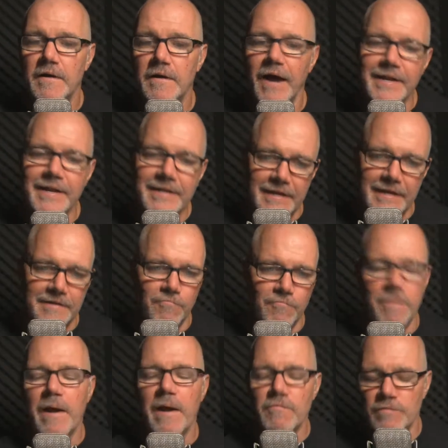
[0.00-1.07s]
I didn't. We
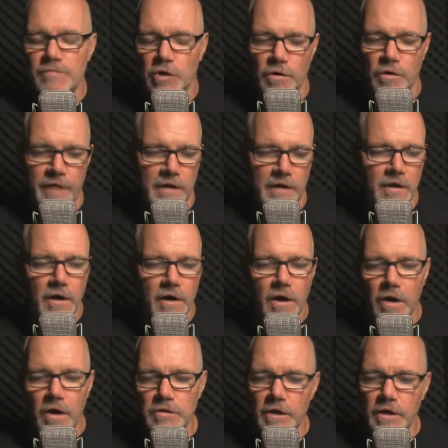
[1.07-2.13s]
might re-record that.
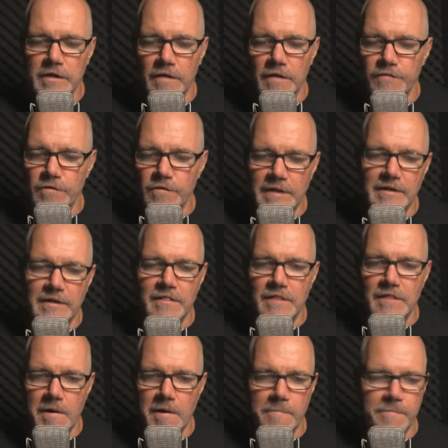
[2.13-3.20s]
Oh, look, if you need a
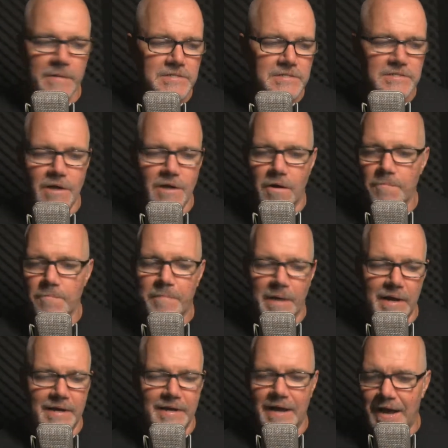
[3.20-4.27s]
therapist, don't
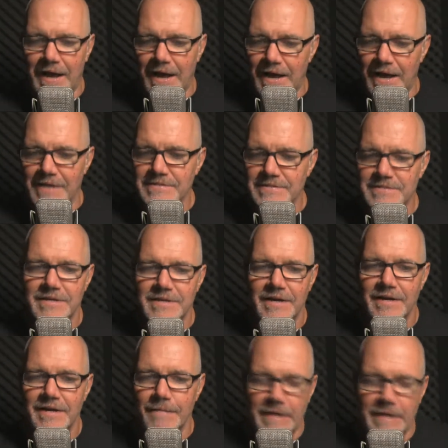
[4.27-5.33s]
bug us.
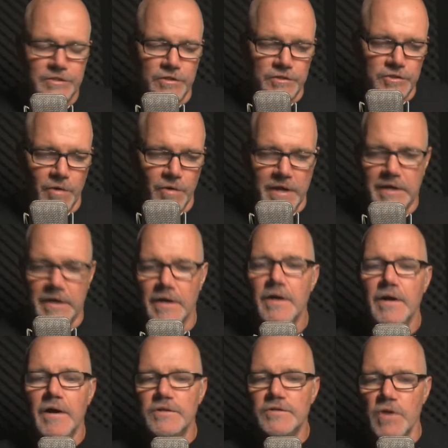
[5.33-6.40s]
I'm not your shrink.
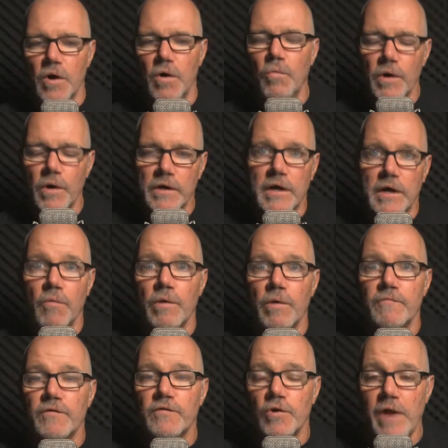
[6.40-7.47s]
So we're
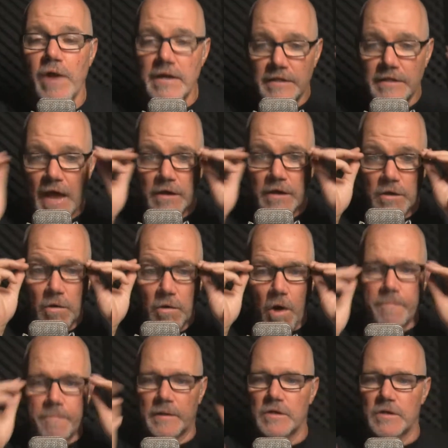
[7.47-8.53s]
created that new
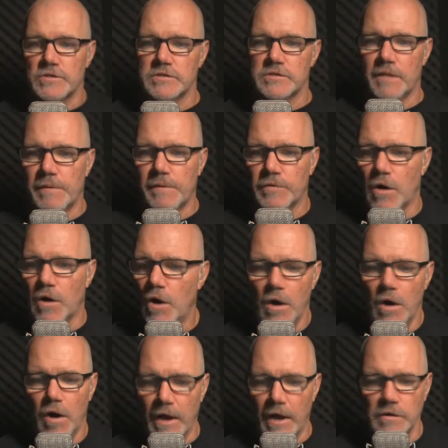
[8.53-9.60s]
open because there's a lot of people go,
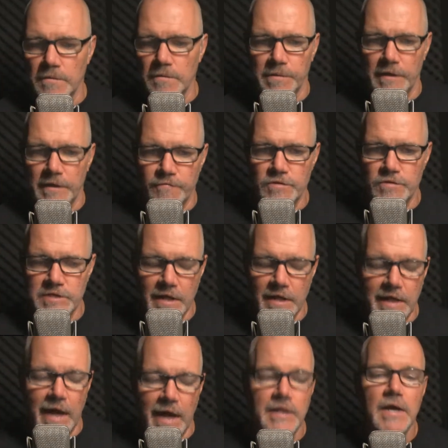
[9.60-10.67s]
I couldn't believe you said
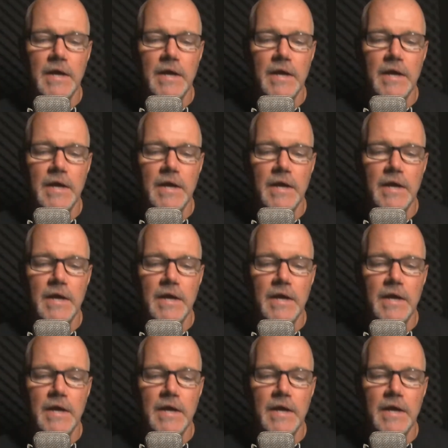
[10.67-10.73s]
that,